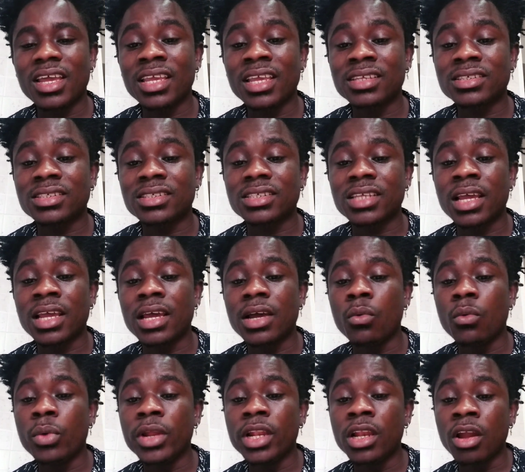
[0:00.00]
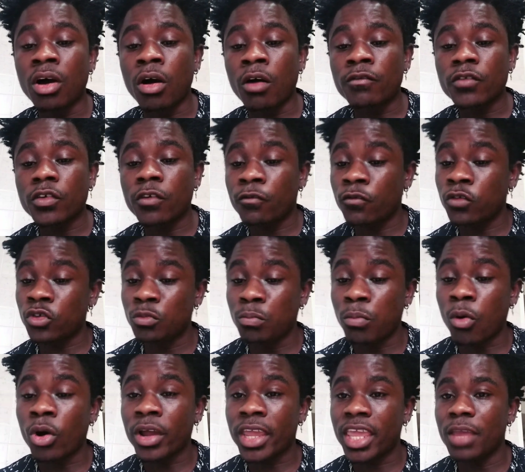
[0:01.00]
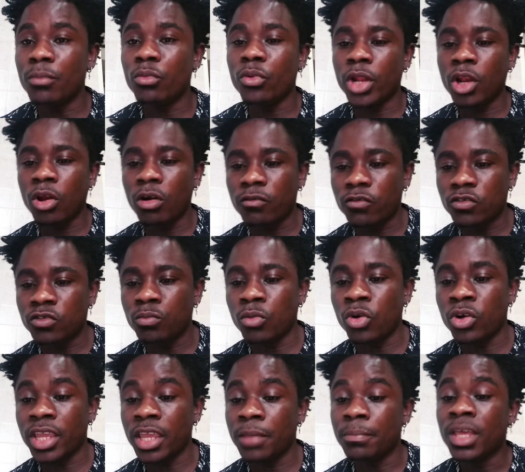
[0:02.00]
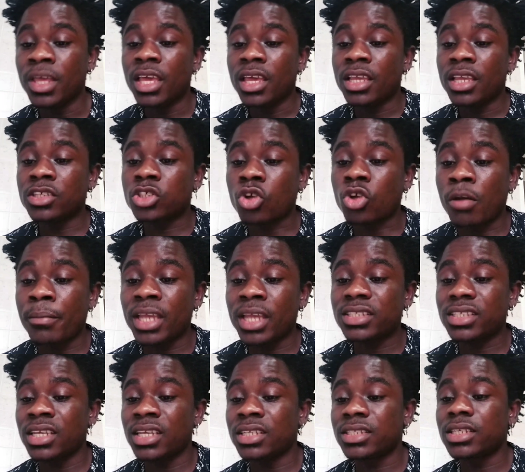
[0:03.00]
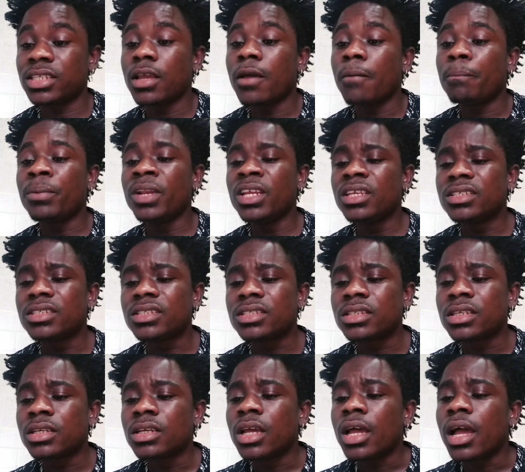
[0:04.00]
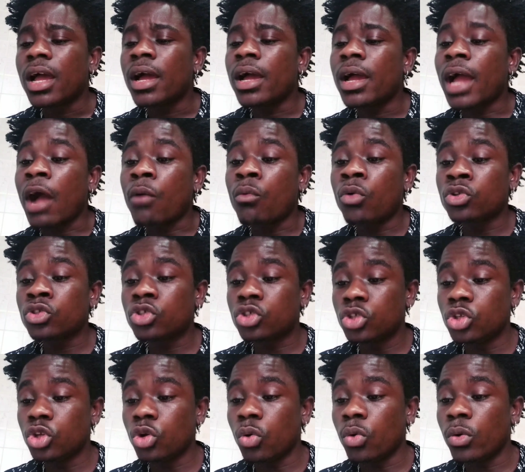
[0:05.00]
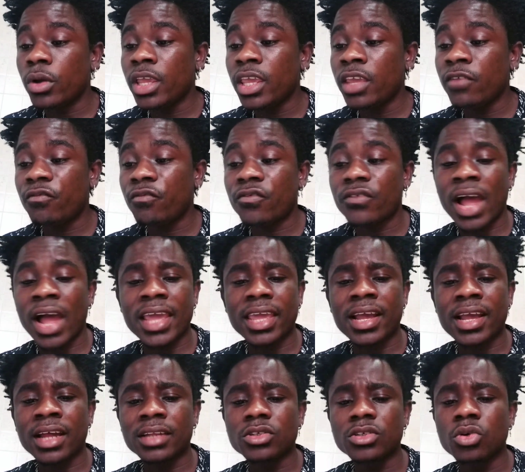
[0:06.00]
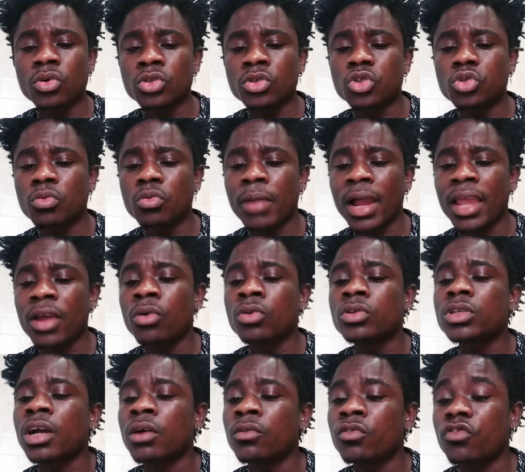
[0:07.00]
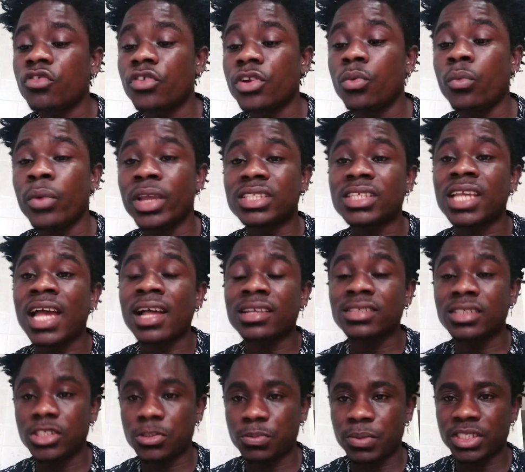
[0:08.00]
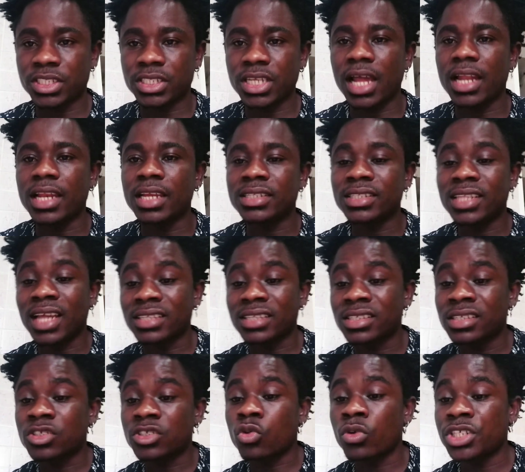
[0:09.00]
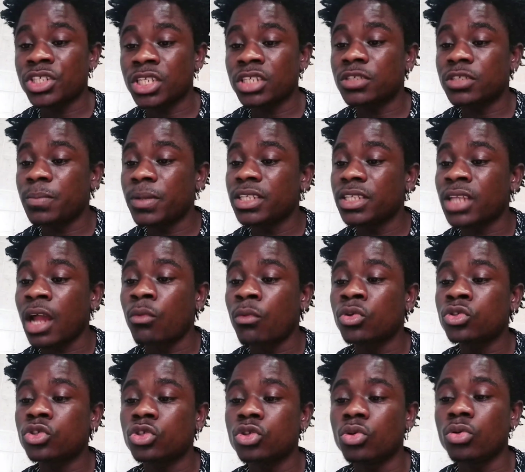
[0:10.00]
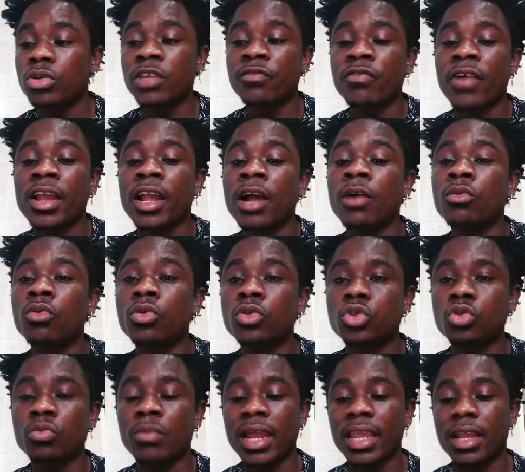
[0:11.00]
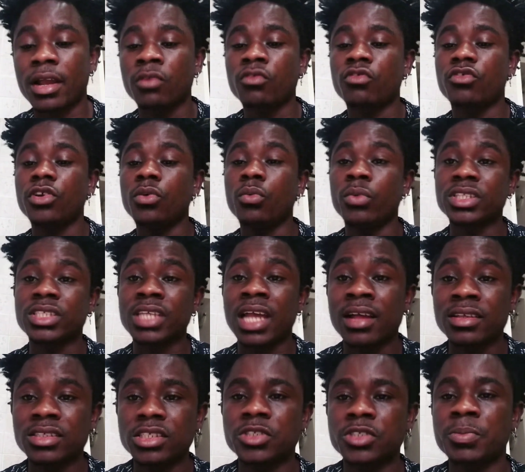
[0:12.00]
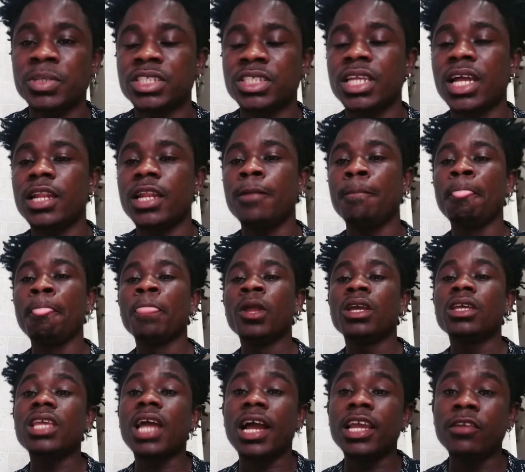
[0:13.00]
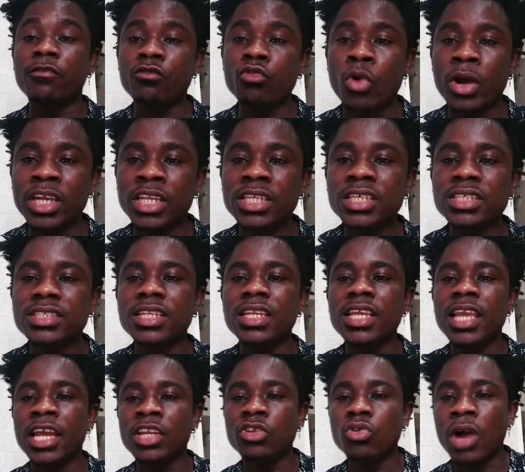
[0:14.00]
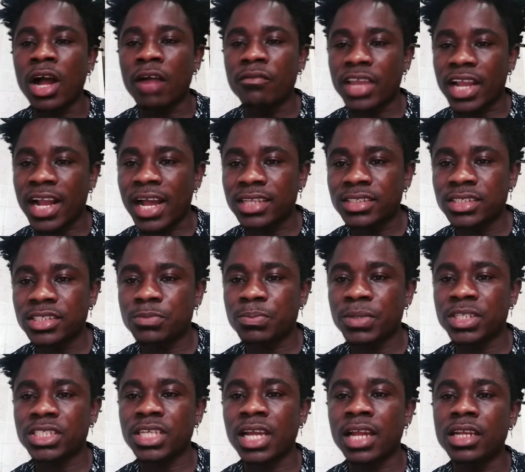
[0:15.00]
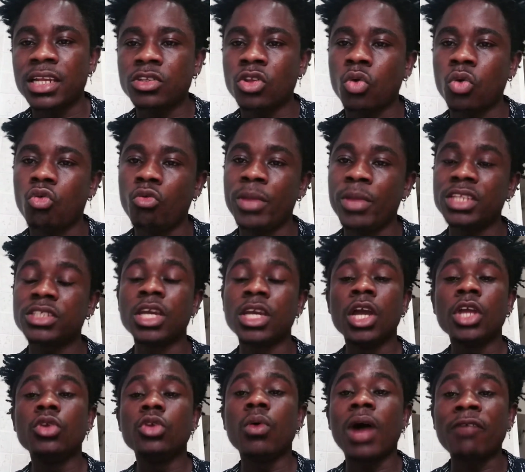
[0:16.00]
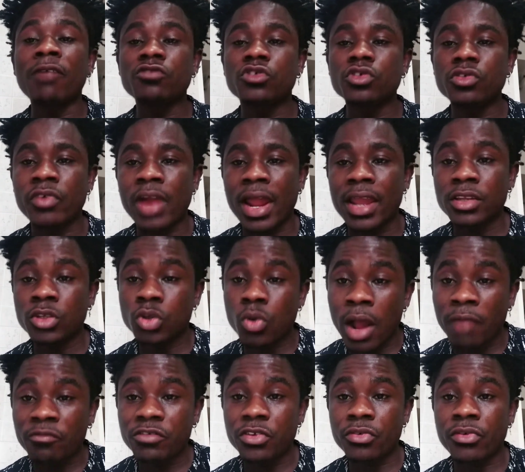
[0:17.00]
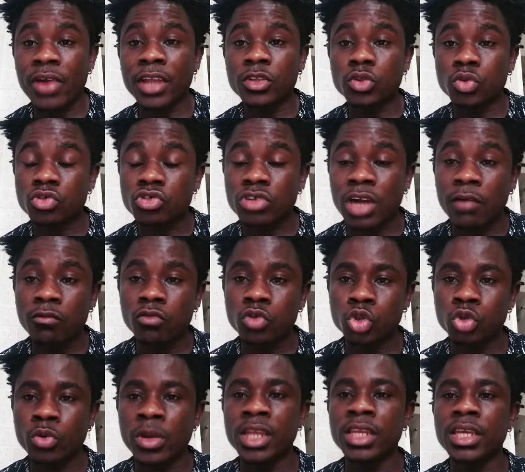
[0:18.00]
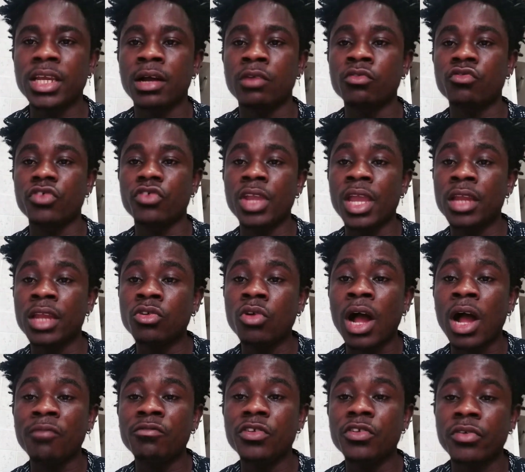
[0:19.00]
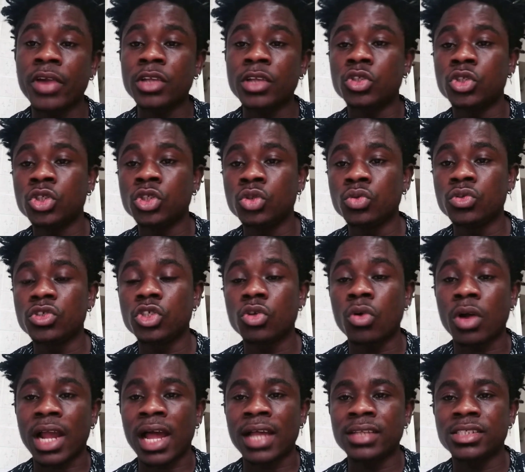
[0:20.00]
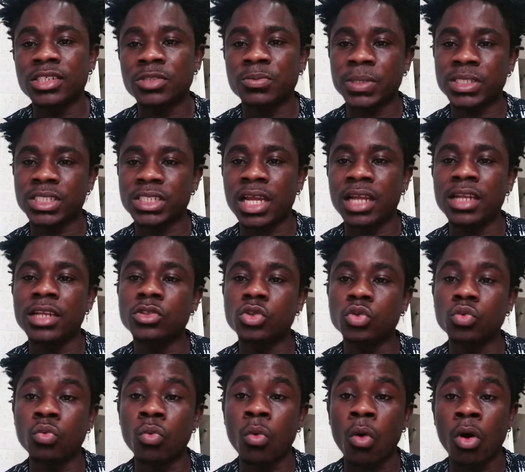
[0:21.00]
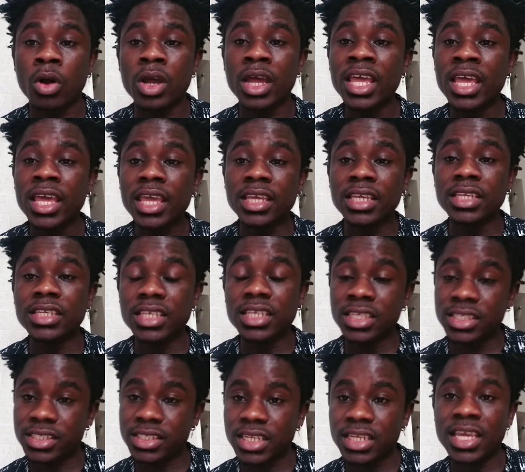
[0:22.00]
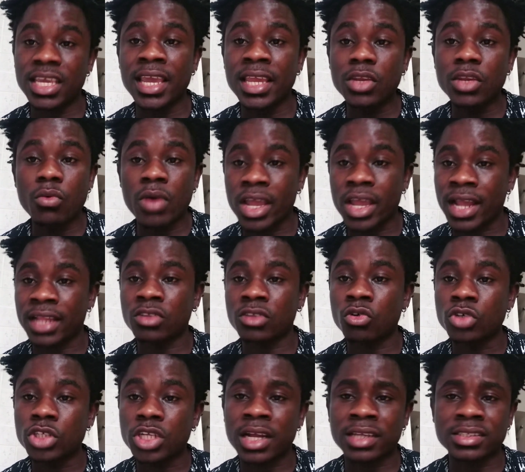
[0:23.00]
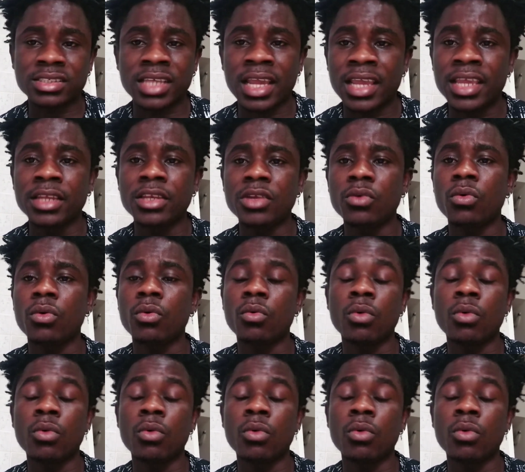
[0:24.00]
is We Love Football Game. We Love Football Game. His comment is, please, I want to know if I can go to my own country with Casi Speciale. That's his questions. Please, I want to know if I can go to my country with Casi Speciale. Yeah, if you are in Italy and you have a Casi Speciale document, you have the right to travel to any country, and you have the right to use your Casi Speciale to work in Italy. Any work at all, you can sign any